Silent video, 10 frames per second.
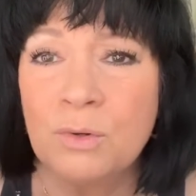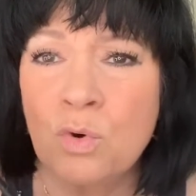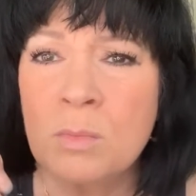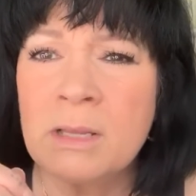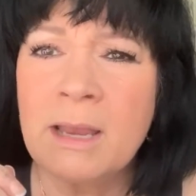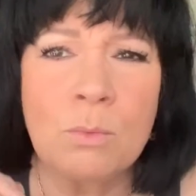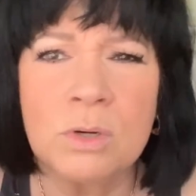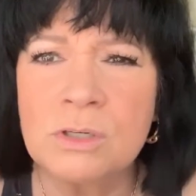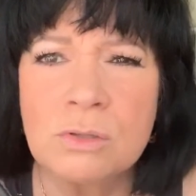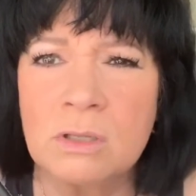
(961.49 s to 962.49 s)
Normally I
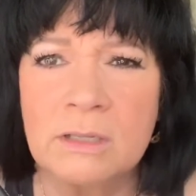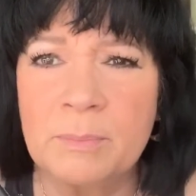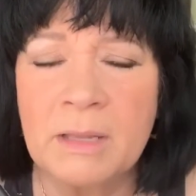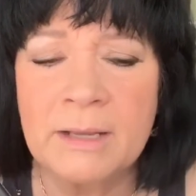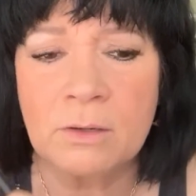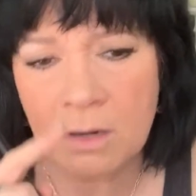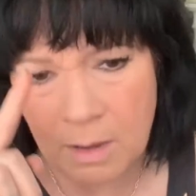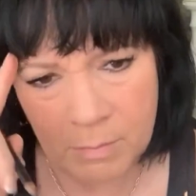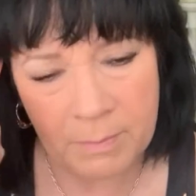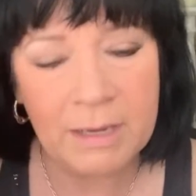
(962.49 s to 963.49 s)
wouldn't do the lip liner,
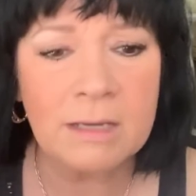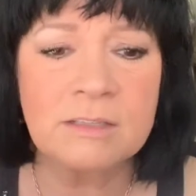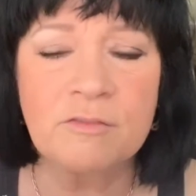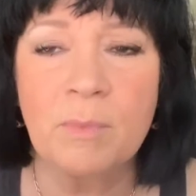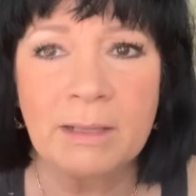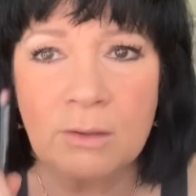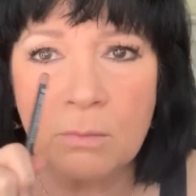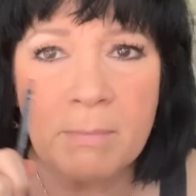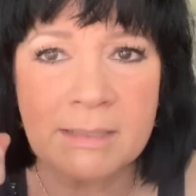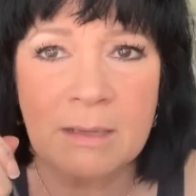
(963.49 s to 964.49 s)
but because of my
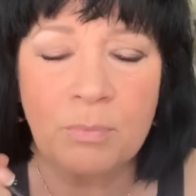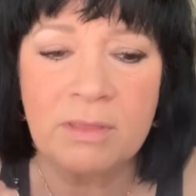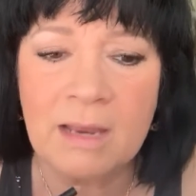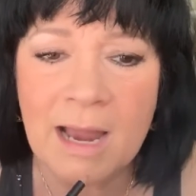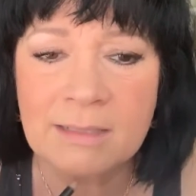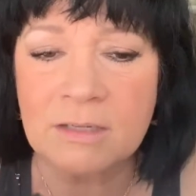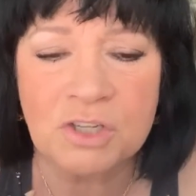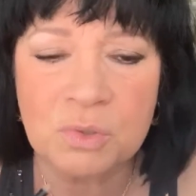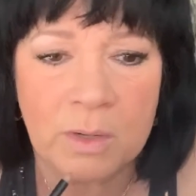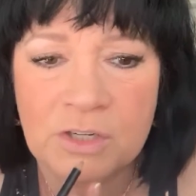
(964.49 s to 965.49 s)
little mess up with the eyes, I
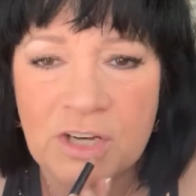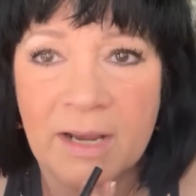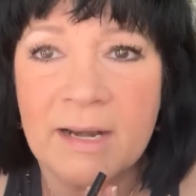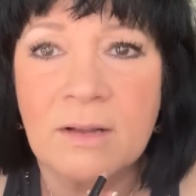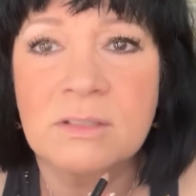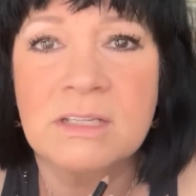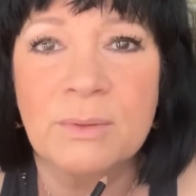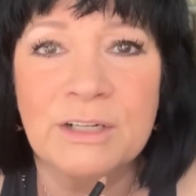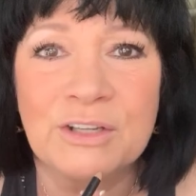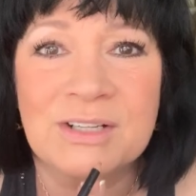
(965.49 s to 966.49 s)
just want to check it out and see
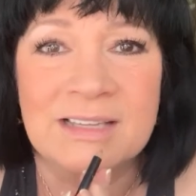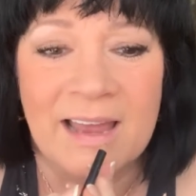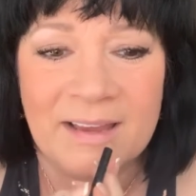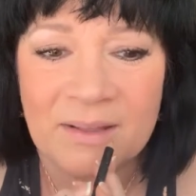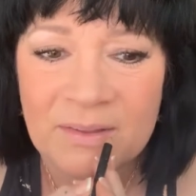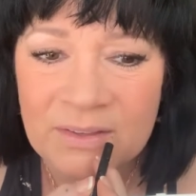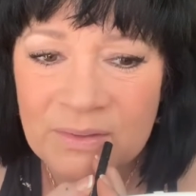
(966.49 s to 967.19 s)
what it looks like.